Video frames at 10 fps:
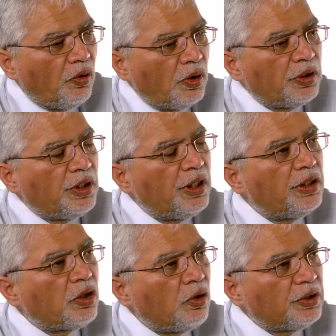in
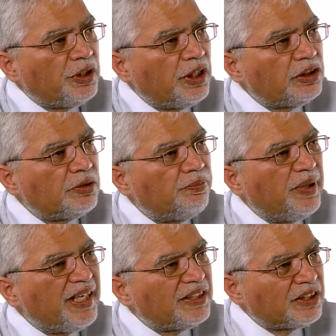the continent's
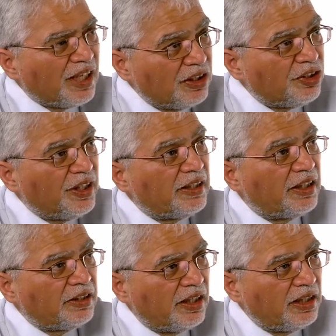biggest country at
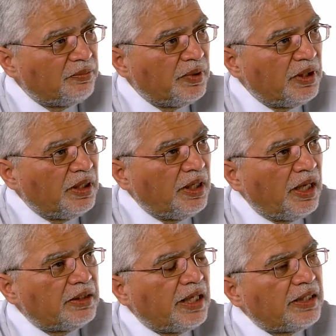that time,
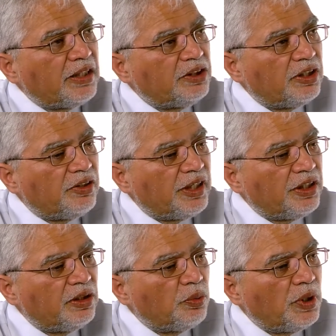and that had
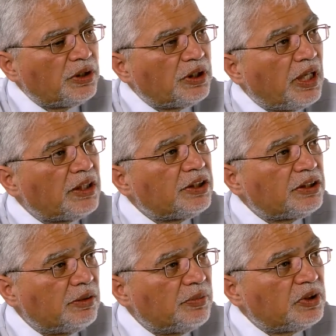generated the world's
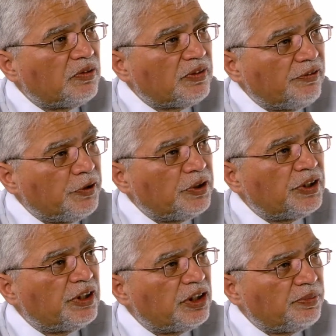largest numbers of
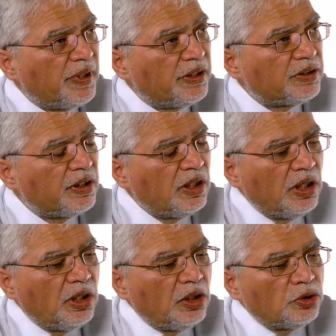refugees and displaced.
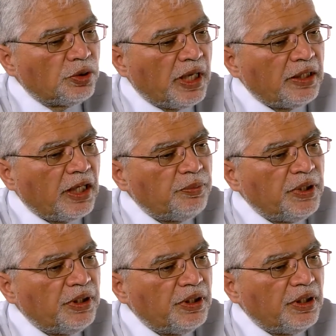Sudan had
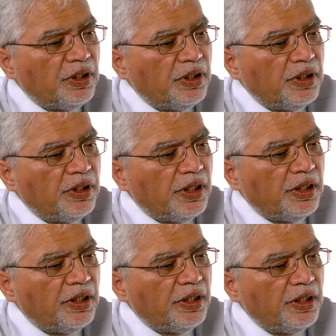been
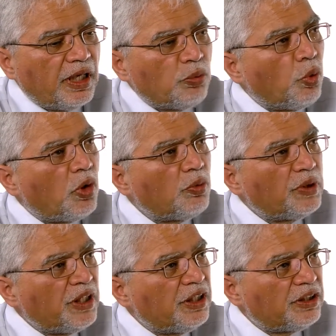at war
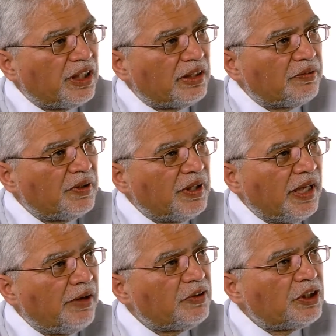within itself
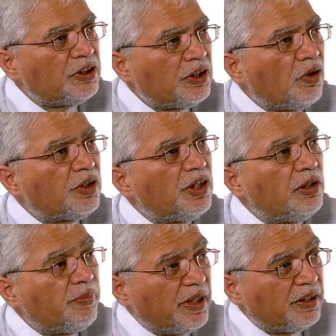ever since it got
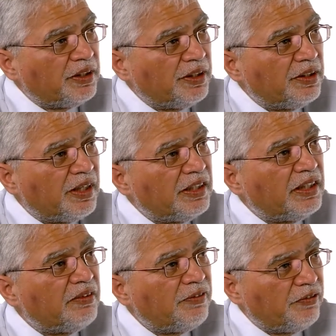independent in the
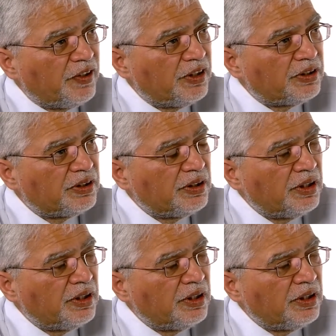1950s.